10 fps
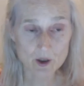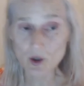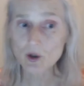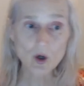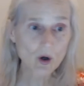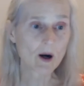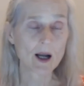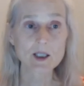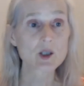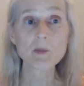So you're
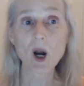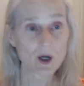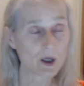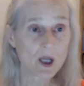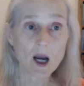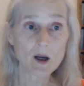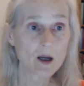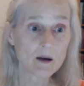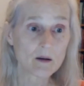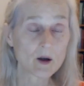a smart
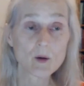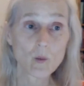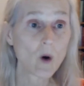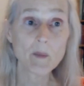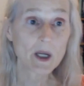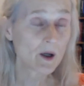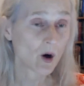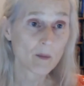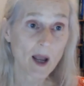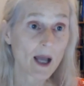young woman
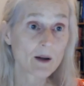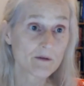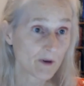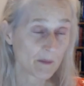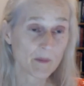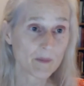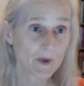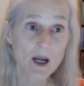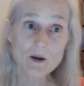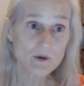or man from the
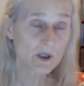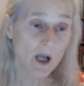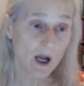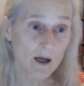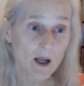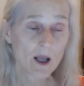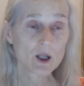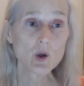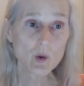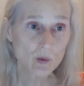countryside,
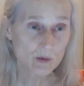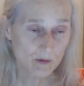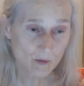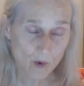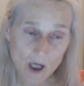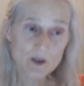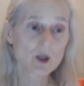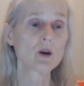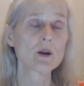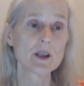you want to
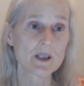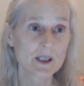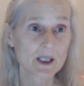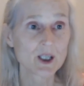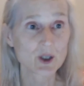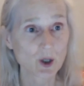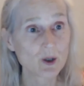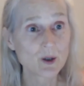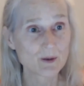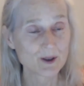go to the city to
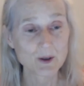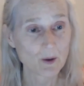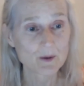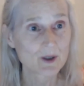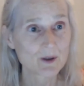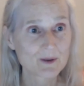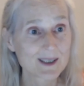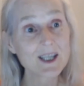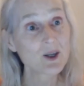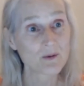earn, you, you know, to
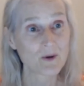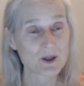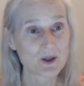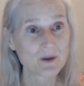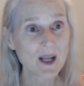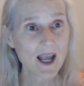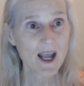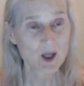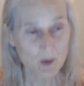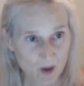seek your fortune,
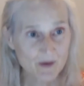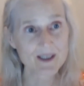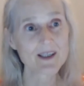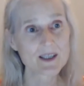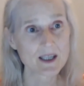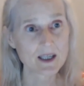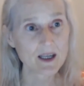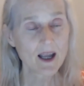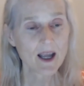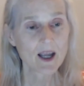you move into the city.